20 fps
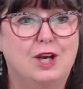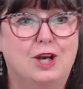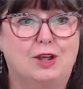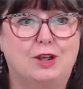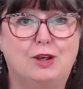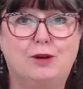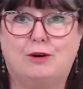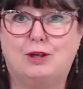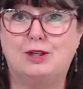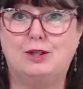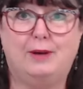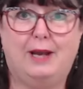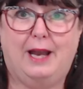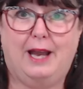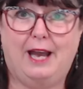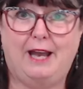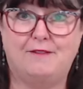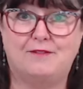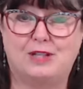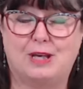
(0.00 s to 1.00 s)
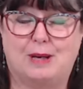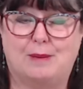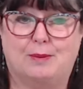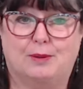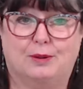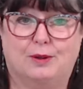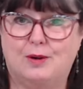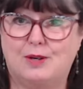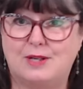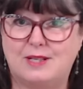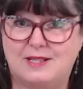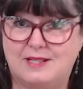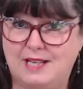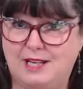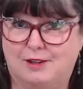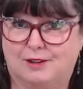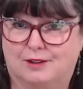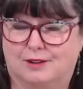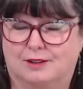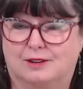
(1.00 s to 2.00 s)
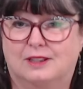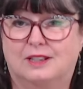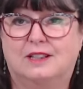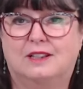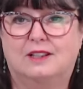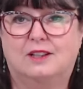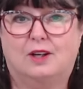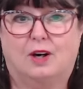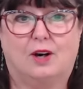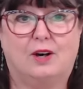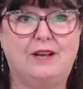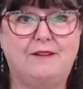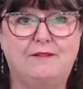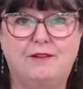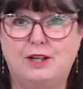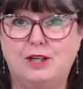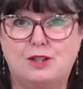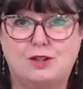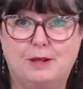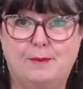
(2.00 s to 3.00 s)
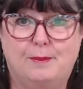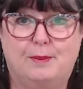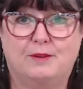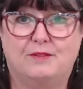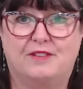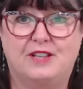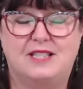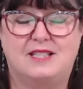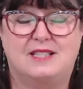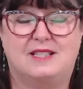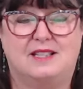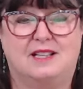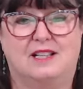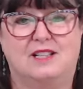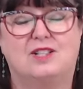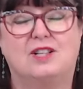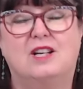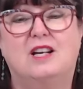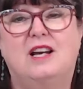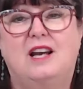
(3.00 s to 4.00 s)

You can do a half double or a single or even a triple V-stitch.